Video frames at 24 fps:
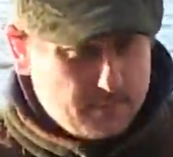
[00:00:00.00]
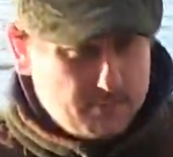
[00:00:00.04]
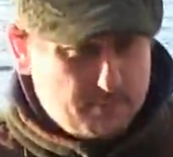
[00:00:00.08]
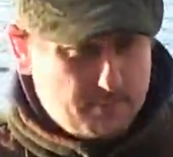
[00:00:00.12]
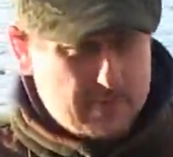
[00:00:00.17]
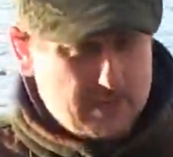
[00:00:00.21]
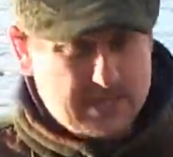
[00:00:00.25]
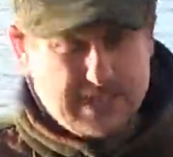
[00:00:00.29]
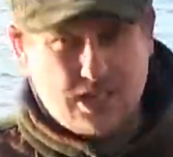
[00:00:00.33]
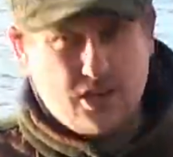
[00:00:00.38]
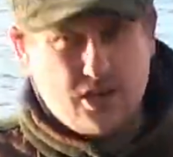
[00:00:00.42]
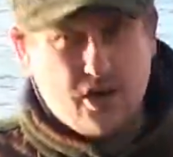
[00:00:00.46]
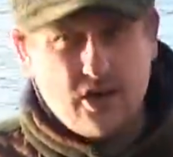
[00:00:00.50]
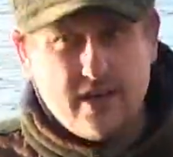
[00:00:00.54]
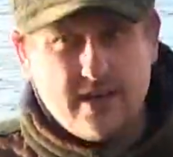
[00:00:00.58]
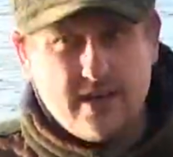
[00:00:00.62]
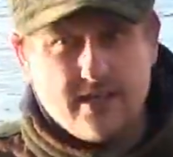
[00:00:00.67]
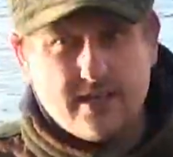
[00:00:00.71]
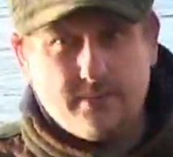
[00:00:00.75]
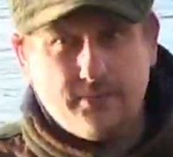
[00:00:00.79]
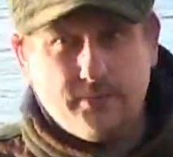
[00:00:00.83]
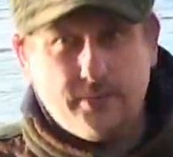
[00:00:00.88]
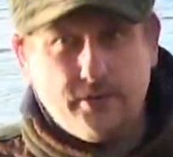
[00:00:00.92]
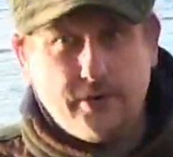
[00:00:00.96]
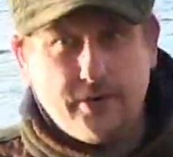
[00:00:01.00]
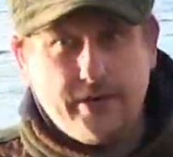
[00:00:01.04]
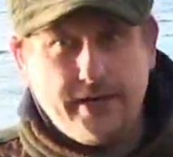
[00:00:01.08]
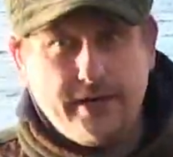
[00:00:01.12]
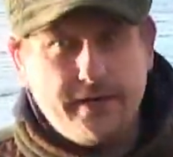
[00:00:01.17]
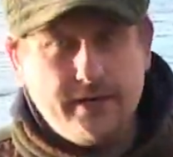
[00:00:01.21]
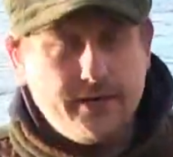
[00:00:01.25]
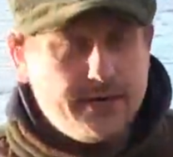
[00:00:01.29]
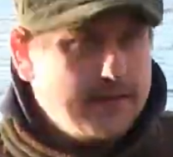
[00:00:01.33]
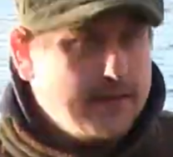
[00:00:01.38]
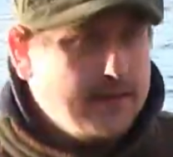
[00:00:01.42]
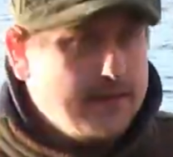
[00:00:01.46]
Best I got here this morning.
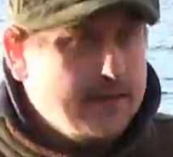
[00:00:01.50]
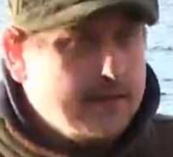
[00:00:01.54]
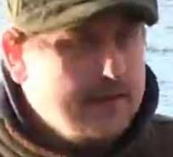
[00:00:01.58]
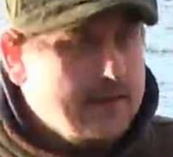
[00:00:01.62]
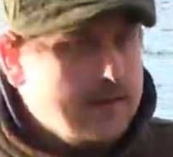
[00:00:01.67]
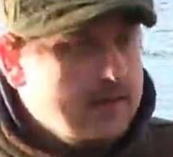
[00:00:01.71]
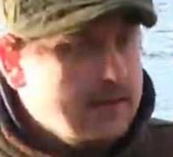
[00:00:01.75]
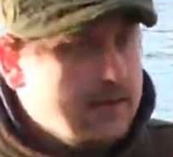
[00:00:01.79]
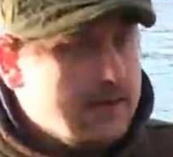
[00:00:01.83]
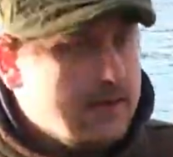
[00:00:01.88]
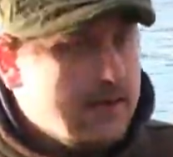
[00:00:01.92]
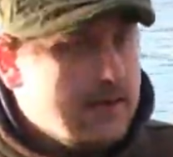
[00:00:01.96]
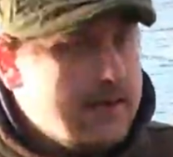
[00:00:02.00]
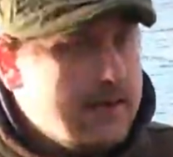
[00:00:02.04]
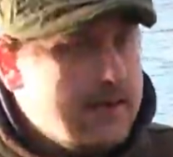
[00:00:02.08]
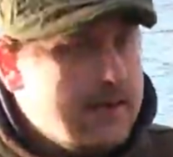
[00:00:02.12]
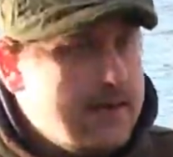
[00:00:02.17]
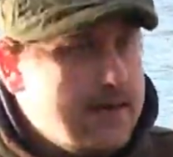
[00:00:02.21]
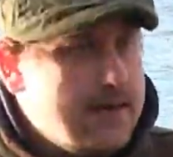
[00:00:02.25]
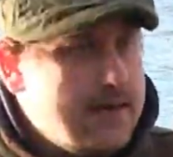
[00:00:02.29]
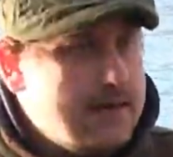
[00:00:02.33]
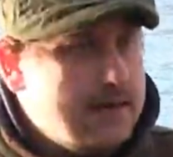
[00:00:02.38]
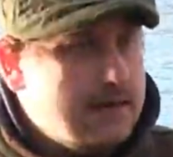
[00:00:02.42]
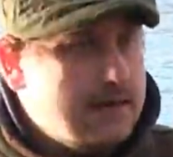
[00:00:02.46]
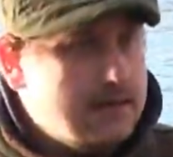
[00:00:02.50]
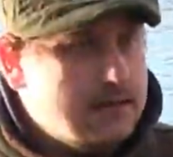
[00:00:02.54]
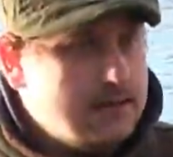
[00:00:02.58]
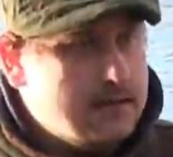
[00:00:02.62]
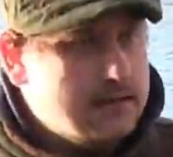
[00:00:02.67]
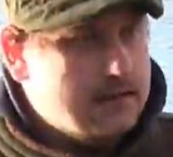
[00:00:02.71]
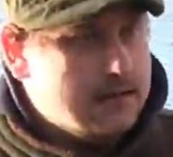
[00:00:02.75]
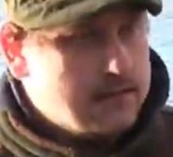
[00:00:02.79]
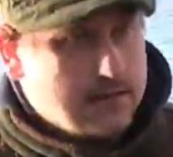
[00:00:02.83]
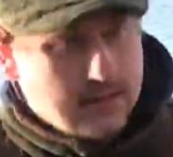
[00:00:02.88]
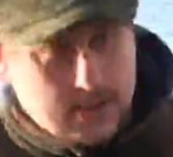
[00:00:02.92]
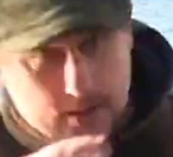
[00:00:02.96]
I
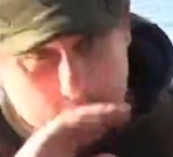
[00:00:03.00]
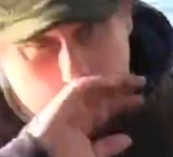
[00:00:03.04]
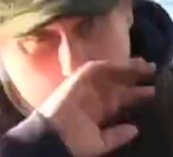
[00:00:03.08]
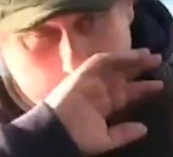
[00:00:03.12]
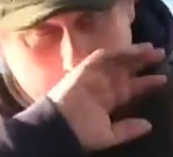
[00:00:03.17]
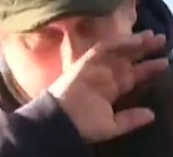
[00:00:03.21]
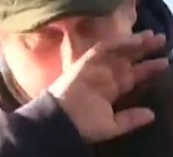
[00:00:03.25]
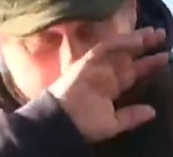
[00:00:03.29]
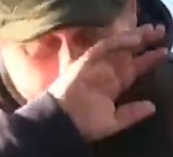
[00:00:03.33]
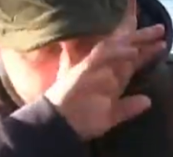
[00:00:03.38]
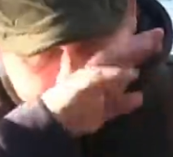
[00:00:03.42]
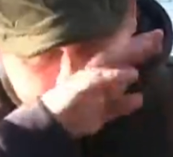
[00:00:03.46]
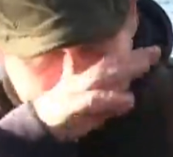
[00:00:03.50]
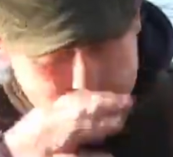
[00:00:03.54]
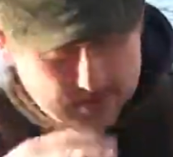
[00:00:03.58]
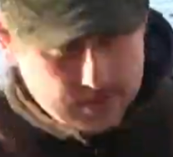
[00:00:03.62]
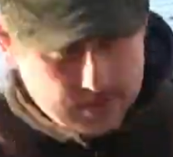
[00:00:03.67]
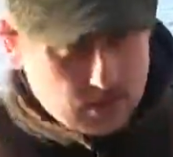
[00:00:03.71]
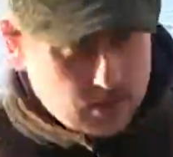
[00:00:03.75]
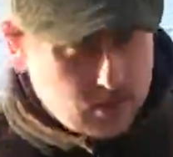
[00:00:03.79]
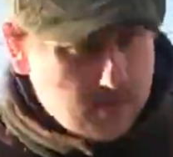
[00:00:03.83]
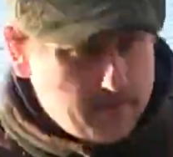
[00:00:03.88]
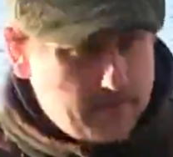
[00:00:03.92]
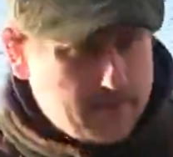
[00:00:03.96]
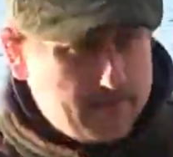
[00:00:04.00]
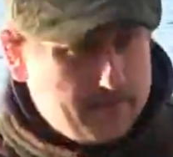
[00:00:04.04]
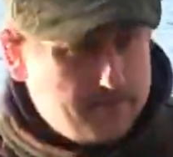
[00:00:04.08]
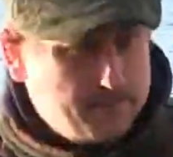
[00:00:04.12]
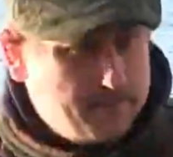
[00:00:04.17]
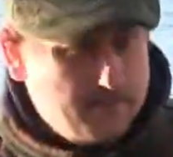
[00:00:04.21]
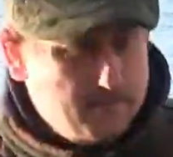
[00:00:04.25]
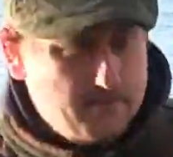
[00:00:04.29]
got me